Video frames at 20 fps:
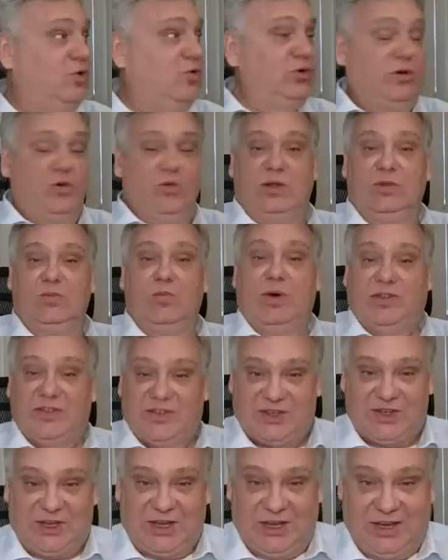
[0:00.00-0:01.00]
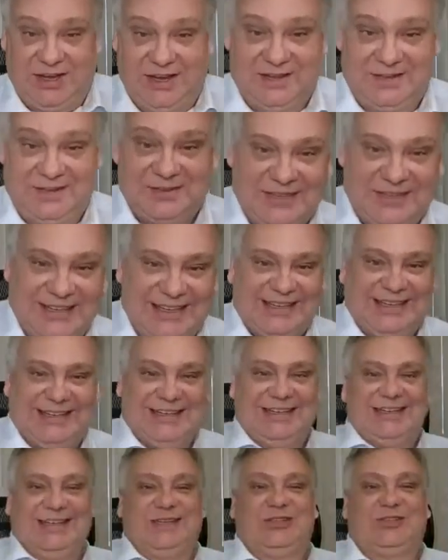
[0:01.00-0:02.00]
only 1 month here,
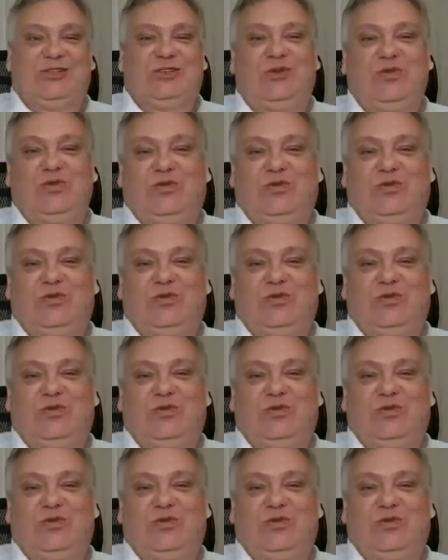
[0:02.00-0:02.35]
so